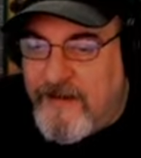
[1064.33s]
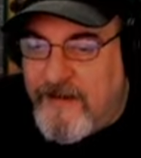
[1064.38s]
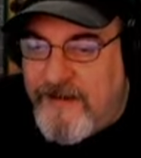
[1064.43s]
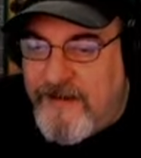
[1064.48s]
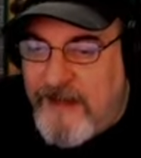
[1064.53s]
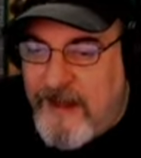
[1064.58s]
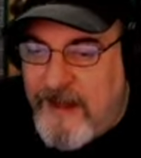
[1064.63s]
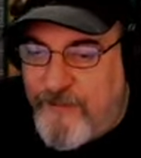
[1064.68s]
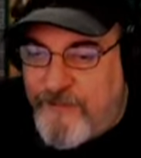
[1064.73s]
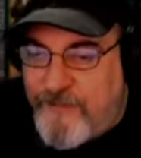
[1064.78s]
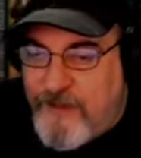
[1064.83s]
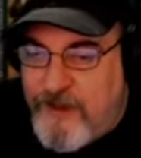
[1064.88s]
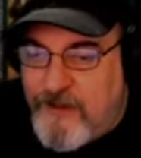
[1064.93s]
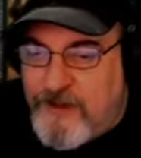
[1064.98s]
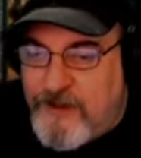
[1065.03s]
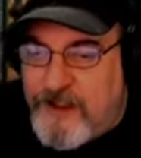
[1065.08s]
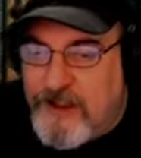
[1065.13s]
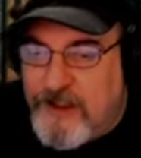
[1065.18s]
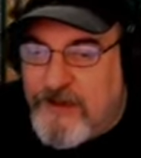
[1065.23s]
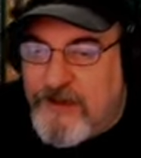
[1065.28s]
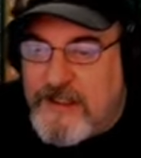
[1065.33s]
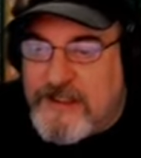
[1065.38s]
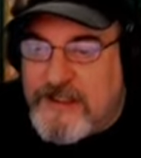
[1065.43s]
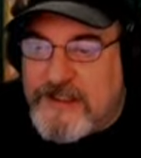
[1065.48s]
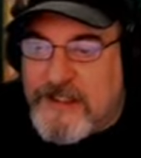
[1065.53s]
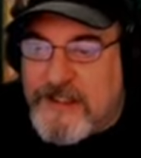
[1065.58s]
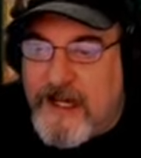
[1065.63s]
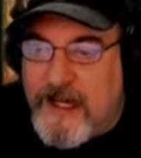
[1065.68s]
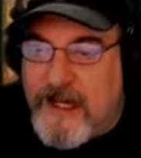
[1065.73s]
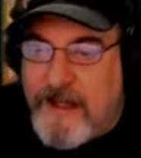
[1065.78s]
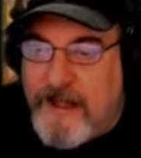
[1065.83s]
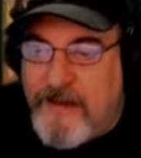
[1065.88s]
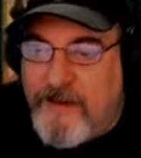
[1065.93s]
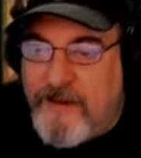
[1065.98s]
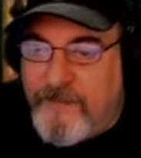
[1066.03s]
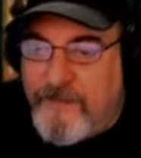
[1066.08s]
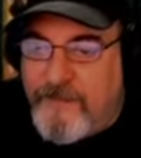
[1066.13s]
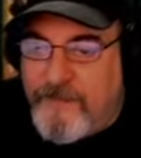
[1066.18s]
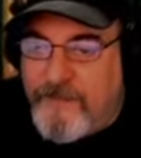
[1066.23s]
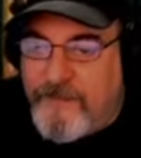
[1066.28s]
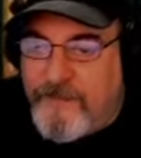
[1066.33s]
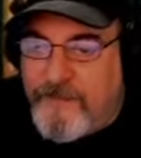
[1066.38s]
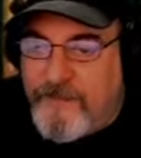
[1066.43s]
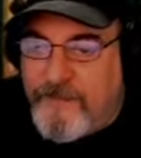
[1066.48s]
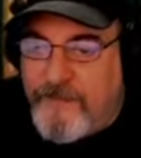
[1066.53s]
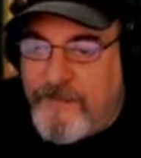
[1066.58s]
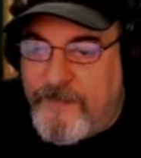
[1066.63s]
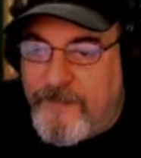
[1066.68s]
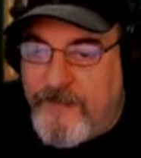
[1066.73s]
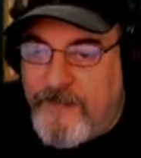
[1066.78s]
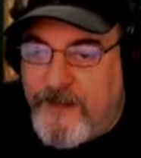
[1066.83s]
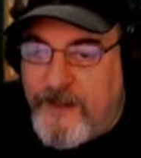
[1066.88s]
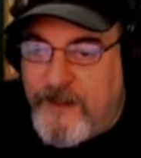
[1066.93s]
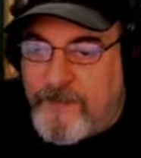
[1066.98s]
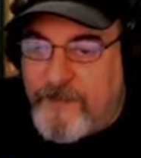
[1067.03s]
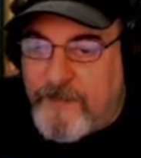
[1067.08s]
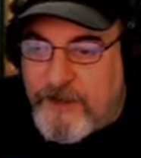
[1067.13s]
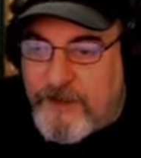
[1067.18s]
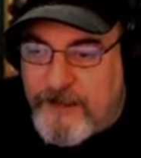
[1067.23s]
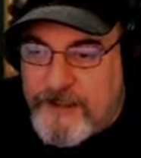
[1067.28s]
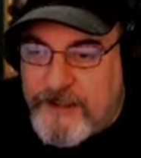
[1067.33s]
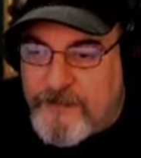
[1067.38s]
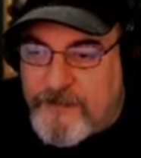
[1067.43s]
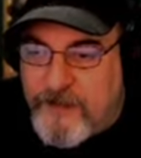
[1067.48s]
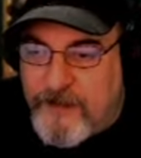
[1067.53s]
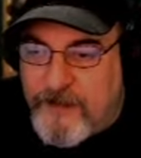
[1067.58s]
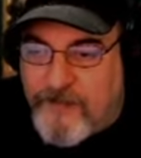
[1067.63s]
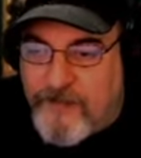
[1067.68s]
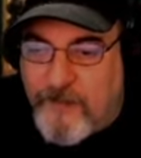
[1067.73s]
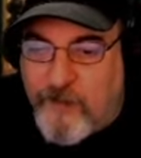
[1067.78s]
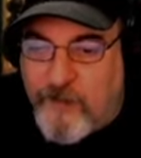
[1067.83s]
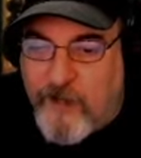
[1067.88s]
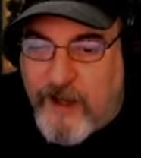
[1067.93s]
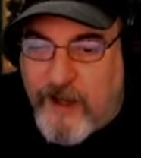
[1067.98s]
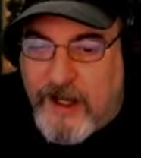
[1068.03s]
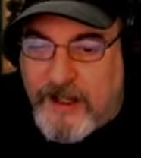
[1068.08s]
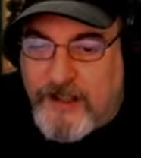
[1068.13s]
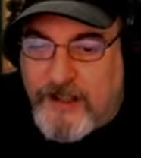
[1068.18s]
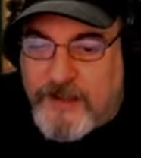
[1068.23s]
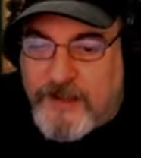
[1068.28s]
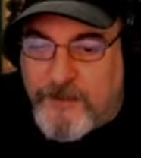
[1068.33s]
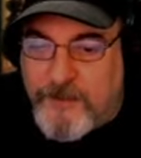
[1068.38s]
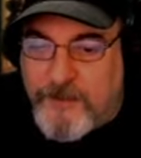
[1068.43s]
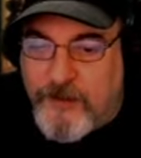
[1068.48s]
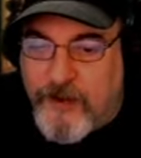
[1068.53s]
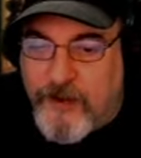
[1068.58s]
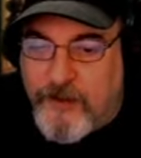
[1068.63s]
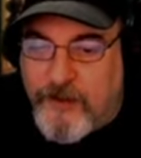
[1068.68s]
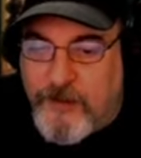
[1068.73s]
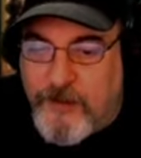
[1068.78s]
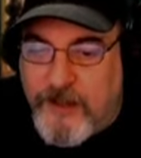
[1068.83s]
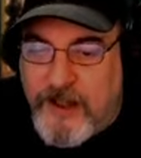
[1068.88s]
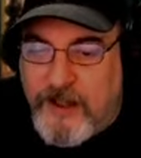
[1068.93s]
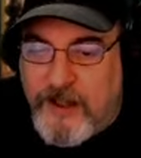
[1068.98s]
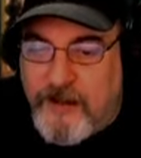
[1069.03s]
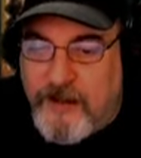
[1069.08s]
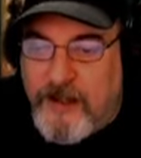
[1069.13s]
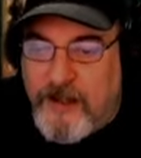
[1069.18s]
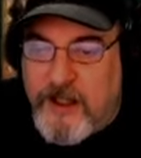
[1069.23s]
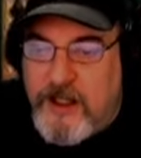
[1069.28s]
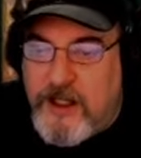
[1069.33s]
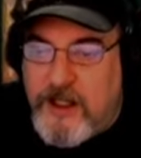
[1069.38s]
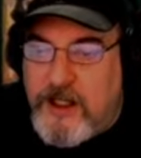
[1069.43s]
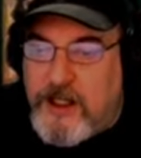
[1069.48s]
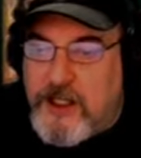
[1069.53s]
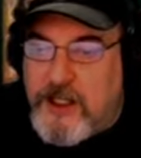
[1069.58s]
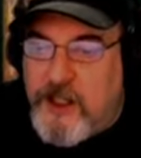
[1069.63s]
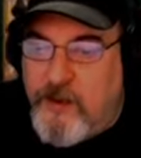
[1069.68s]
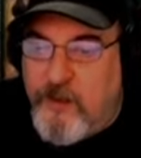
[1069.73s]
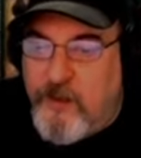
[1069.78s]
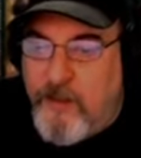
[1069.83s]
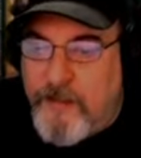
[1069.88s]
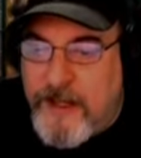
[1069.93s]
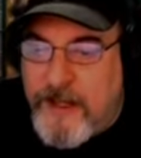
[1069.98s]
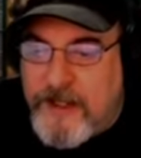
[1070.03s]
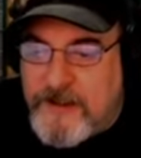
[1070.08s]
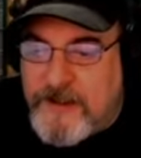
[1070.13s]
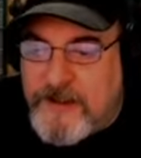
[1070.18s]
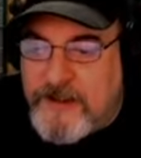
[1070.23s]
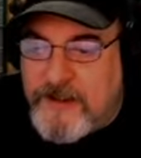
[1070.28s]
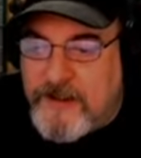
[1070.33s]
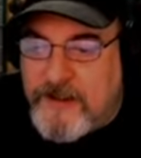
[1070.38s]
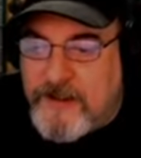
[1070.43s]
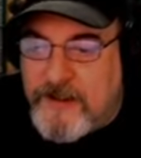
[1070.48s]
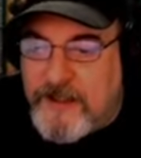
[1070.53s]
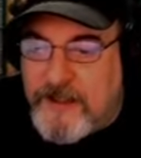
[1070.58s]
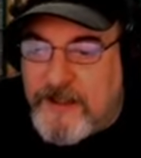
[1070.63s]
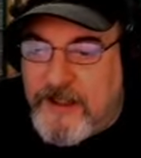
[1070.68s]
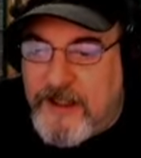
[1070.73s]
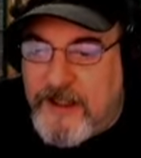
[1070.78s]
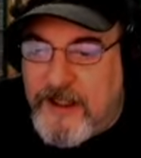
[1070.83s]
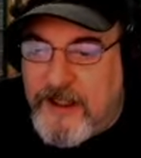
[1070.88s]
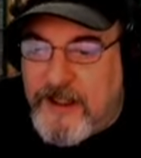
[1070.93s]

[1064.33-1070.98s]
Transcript: If you do decide placement of the wand is appropriate, you will make certain